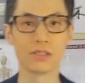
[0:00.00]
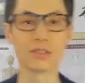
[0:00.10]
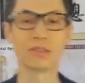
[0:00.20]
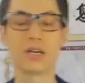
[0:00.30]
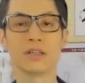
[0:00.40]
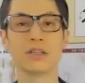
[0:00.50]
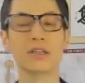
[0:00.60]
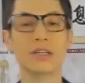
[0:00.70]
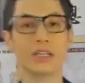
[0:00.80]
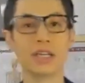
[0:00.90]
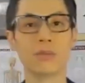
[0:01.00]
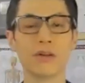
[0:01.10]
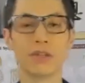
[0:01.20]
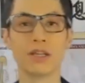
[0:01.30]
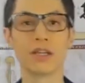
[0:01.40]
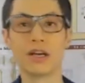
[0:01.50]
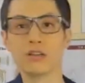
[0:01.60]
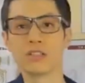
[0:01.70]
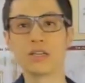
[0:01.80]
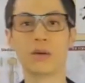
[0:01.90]
So try to keep everything
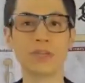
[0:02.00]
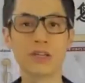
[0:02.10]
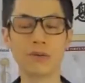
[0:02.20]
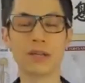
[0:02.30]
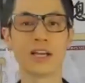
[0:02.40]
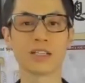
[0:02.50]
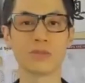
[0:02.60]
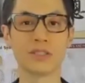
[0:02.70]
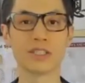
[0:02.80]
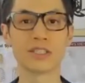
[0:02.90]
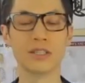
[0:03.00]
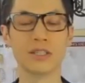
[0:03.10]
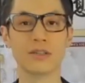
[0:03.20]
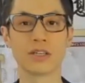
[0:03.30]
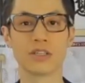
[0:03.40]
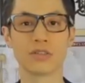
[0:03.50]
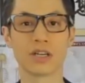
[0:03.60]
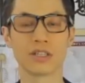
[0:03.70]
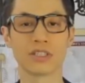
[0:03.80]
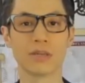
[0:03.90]
else up here relaxed, but just
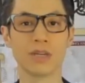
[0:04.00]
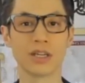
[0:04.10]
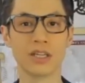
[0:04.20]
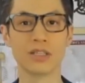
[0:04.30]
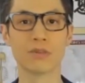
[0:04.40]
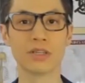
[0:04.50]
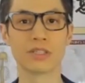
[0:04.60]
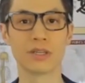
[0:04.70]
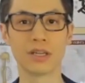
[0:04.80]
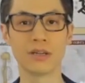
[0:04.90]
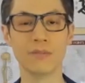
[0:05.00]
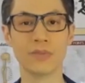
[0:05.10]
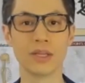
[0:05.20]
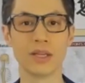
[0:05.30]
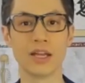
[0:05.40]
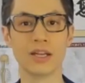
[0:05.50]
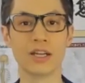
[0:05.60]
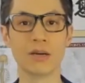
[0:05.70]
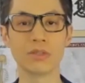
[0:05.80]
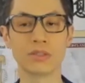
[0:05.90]
contract the stomach inwards, okay? And it
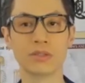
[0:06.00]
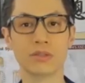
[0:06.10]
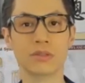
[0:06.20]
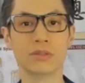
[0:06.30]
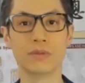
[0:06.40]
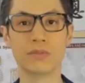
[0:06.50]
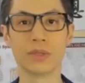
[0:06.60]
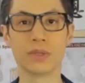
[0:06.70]
helps to